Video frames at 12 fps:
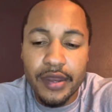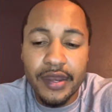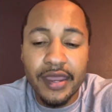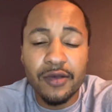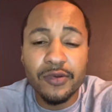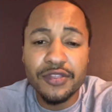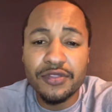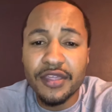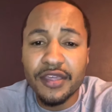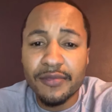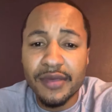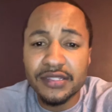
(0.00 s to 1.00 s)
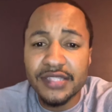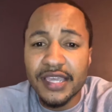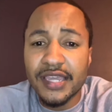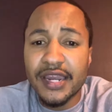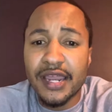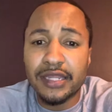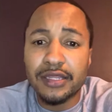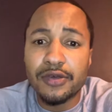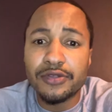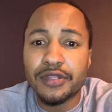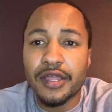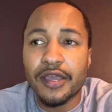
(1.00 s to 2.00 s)
Now, when you think about taking out a
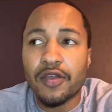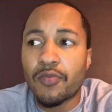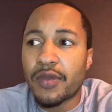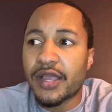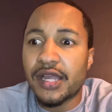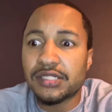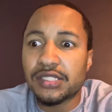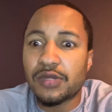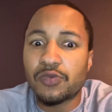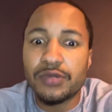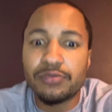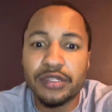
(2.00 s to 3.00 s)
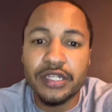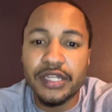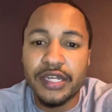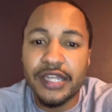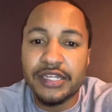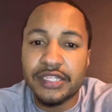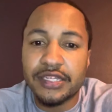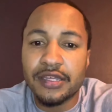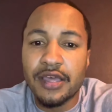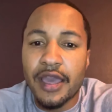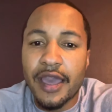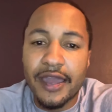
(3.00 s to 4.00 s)
loan, you're like, oh my gosh, that wouldn't be a good idea.
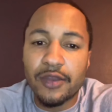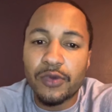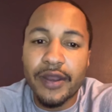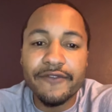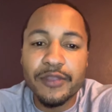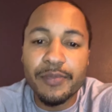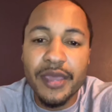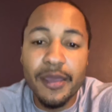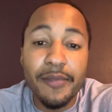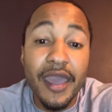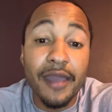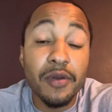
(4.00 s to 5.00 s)
I don't want to have to pay it back.